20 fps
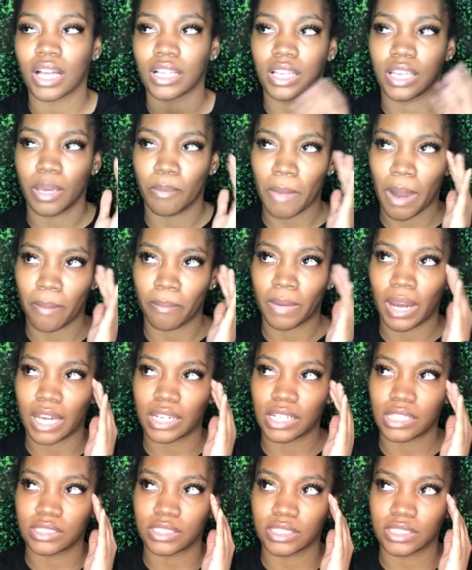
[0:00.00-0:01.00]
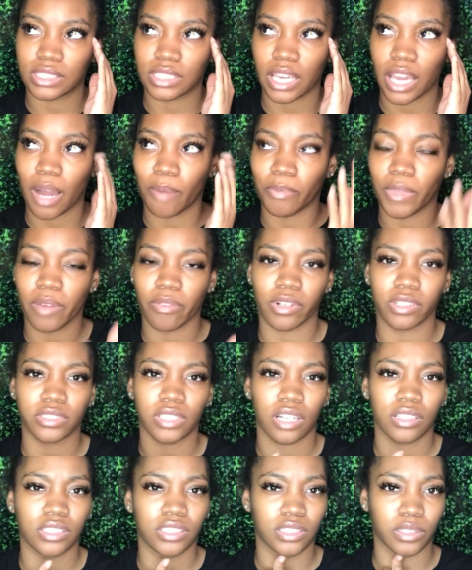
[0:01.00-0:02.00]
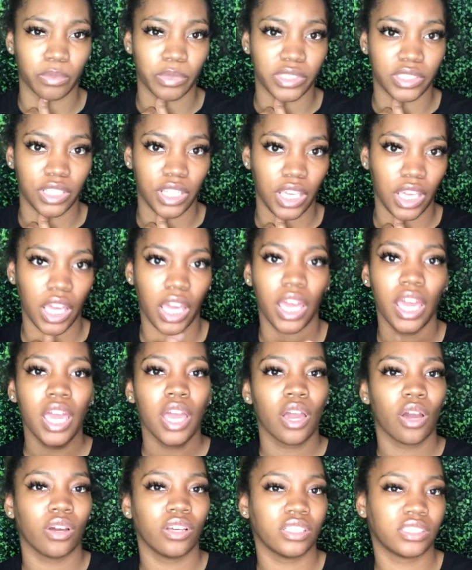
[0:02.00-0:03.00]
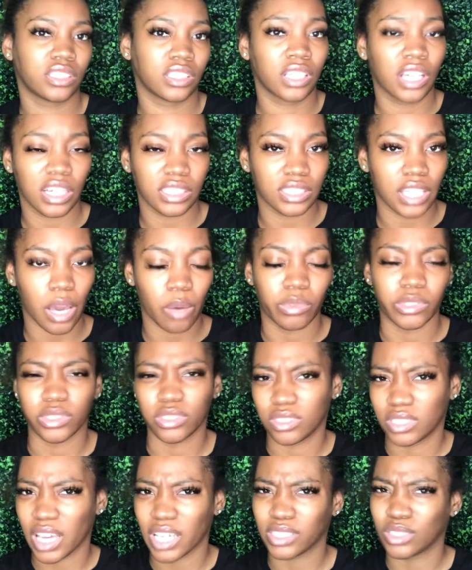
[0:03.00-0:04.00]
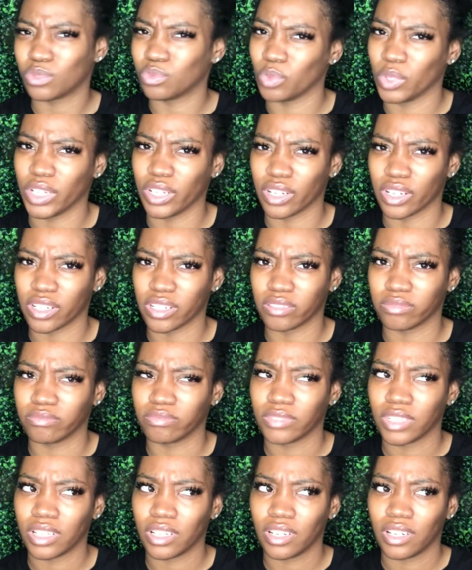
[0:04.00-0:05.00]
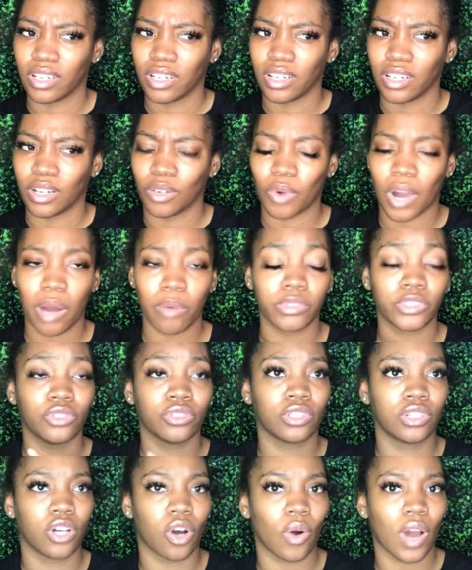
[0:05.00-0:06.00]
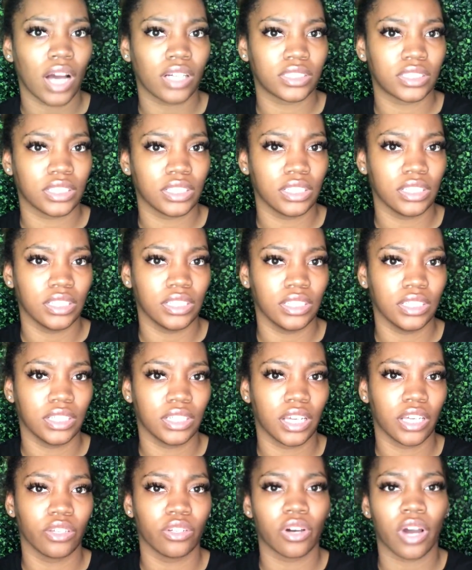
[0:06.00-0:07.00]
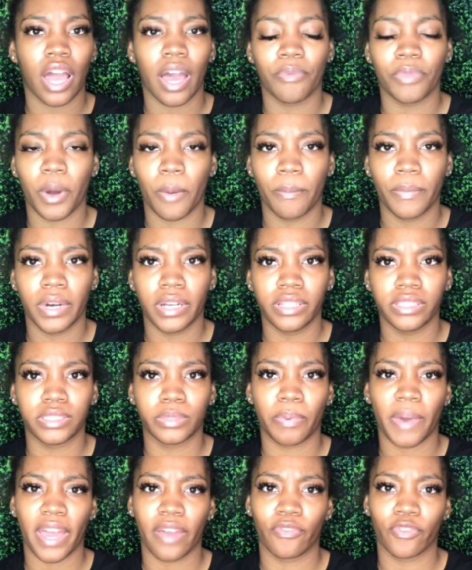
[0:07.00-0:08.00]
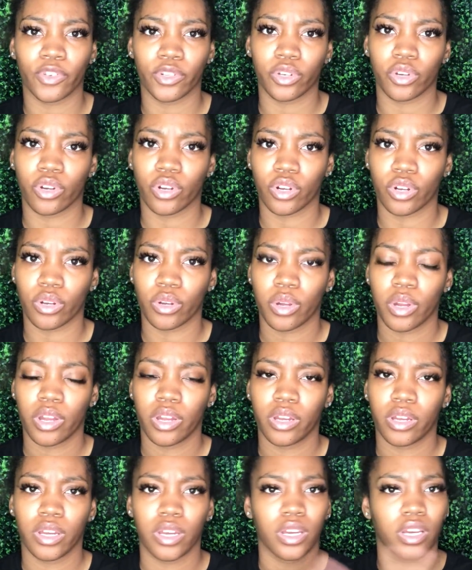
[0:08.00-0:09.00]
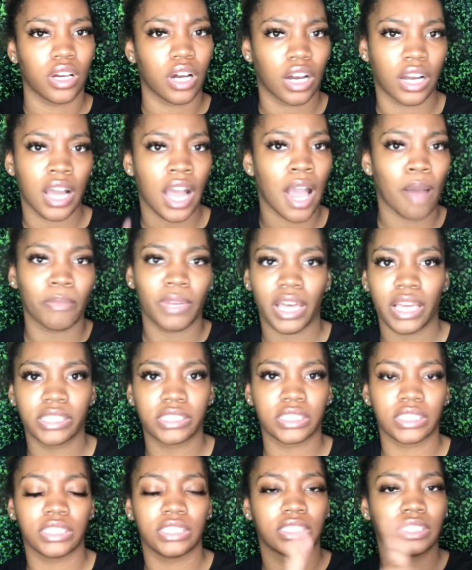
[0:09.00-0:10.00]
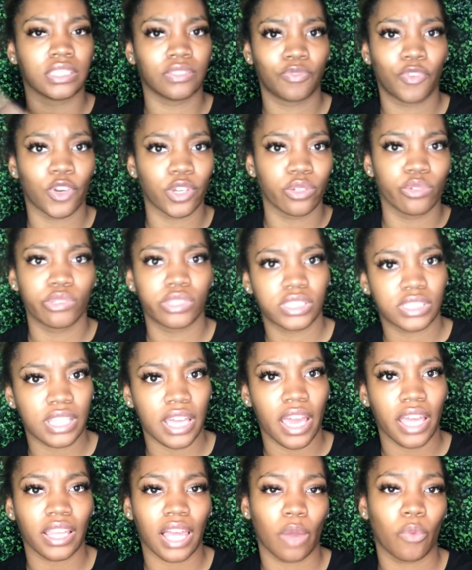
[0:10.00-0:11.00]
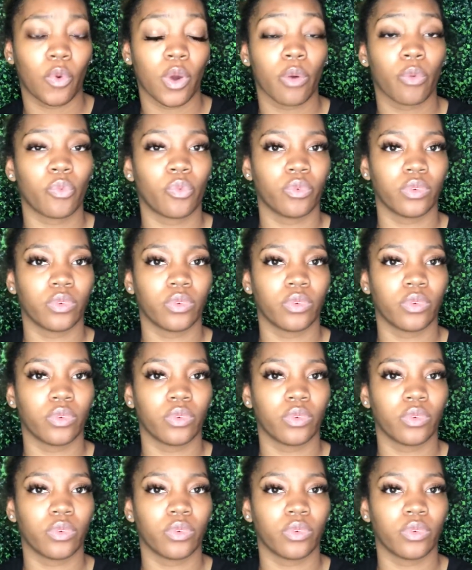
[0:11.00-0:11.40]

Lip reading: in my mind, I just said, I'm never gonna talk to this bitch again. It's because that's weird. Why would you go out to eat and you don't have no money to pay for your accommodation for you to stay? Like, where